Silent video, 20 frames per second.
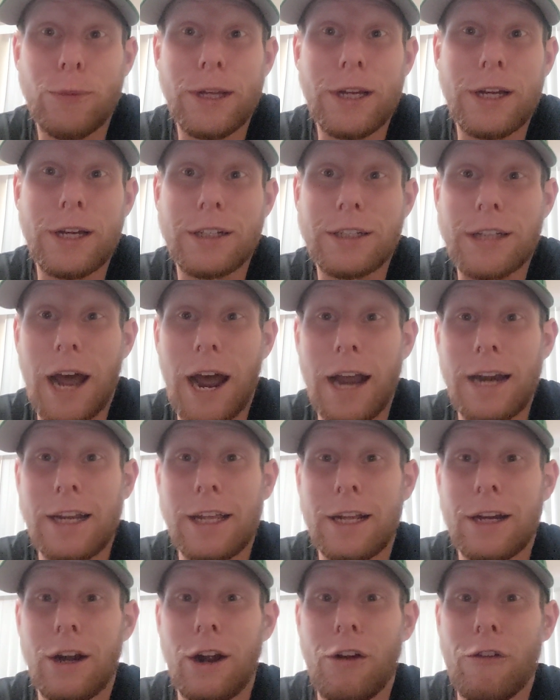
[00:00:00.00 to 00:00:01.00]
because I
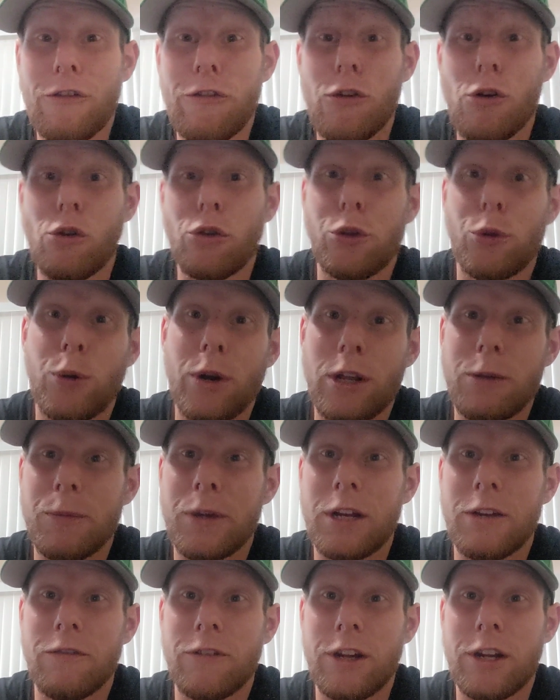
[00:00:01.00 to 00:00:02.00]
did a full
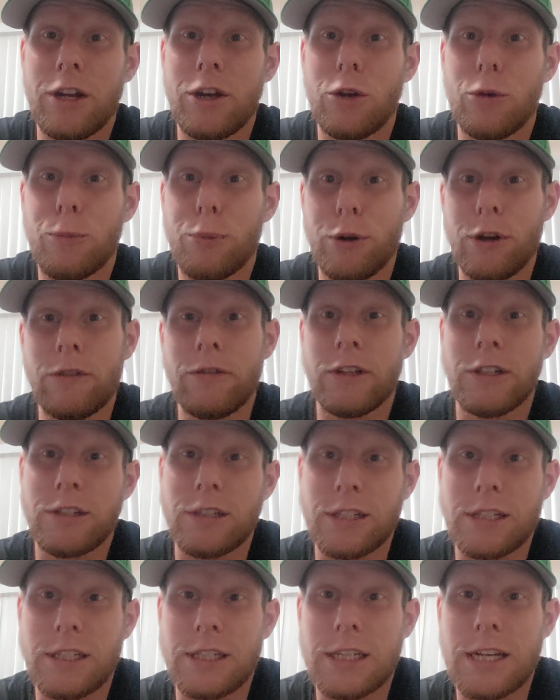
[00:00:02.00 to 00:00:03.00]
20-minute video
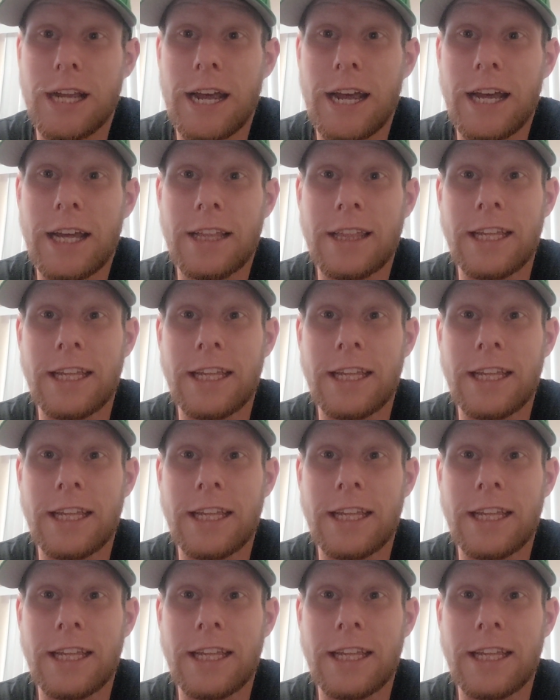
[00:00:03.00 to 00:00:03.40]
previously today